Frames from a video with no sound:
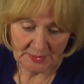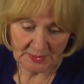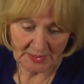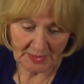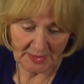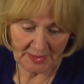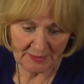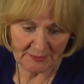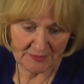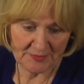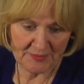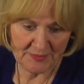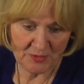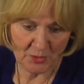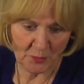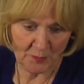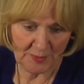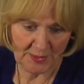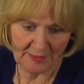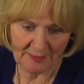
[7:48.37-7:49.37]
I have
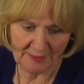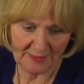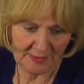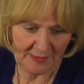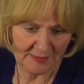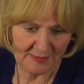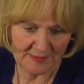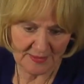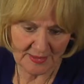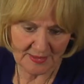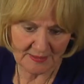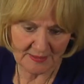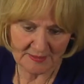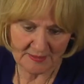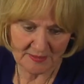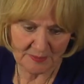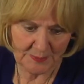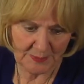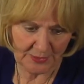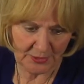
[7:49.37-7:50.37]
so many things that
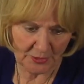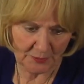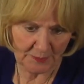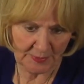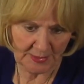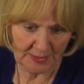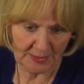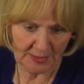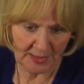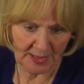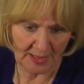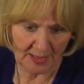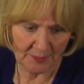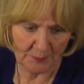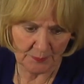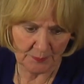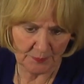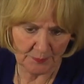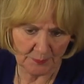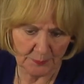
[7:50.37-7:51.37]
inspire me.
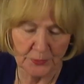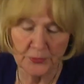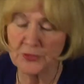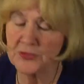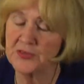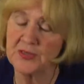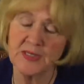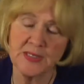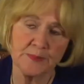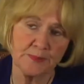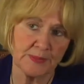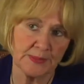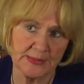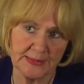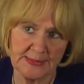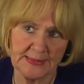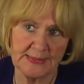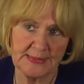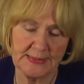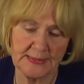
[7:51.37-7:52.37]
I personally
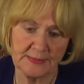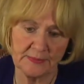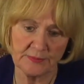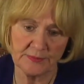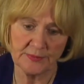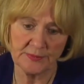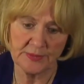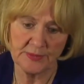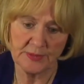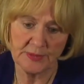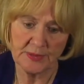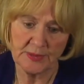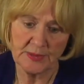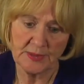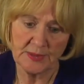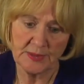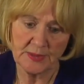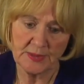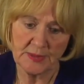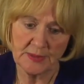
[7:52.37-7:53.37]
believe
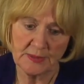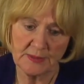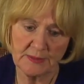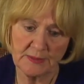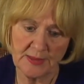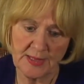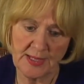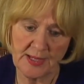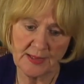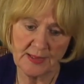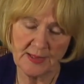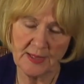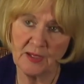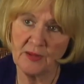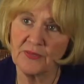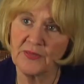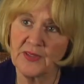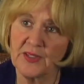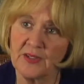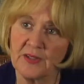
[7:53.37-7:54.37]
that
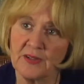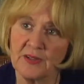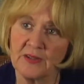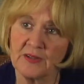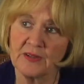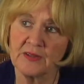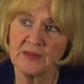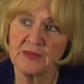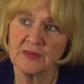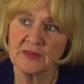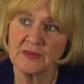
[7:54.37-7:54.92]
healthcare